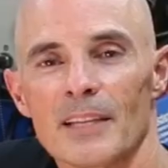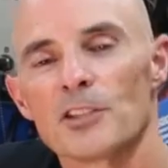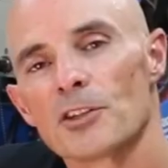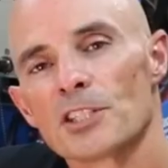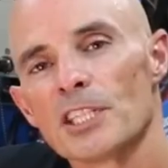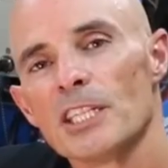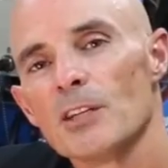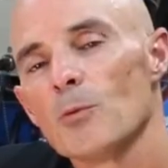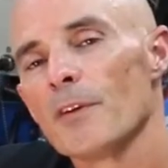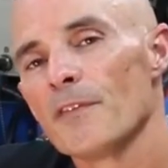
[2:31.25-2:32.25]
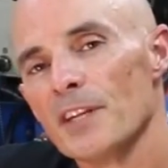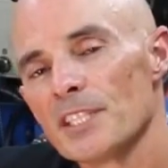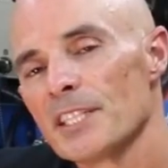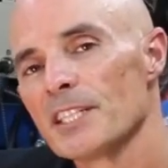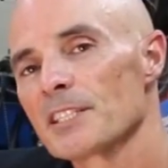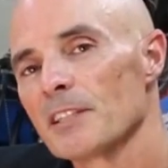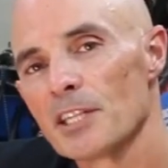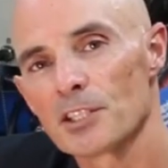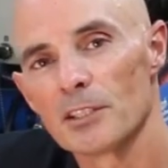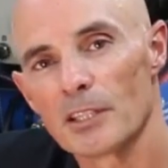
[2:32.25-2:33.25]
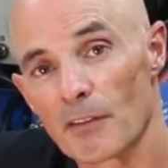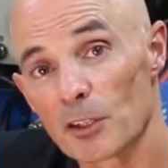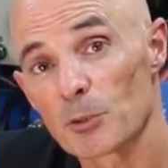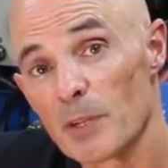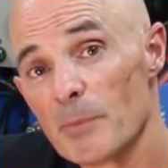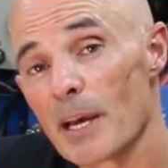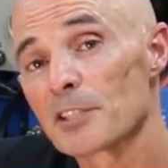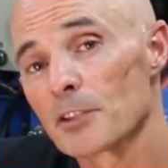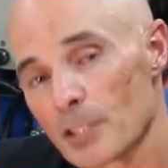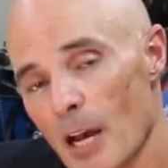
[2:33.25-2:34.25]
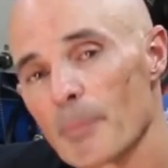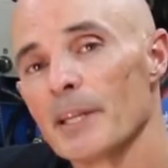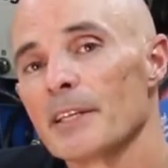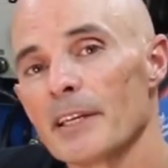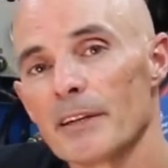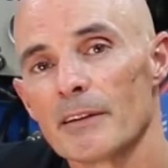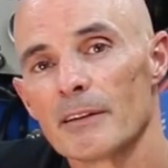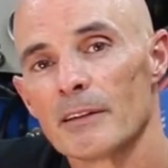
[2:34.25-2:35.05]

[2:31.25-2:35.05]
As you can see, we finished the installation of our Speedmaster top end kit.